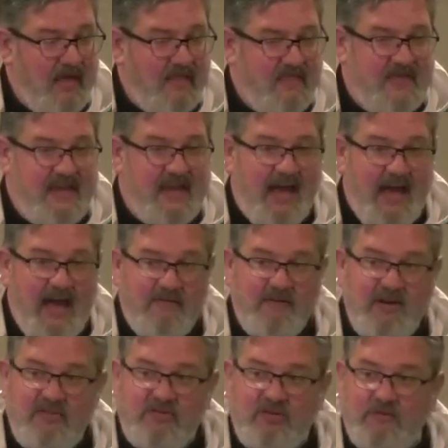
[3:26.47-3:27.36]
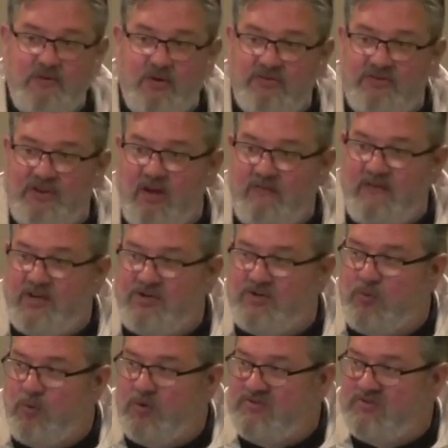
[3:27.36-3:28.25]
the evidence of your
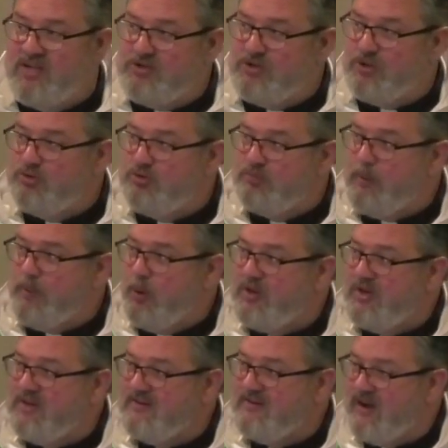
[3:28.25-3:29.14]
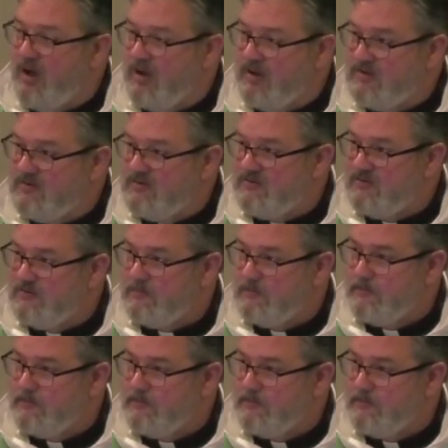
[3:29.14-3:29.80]
salvation was that you spoke in tongues.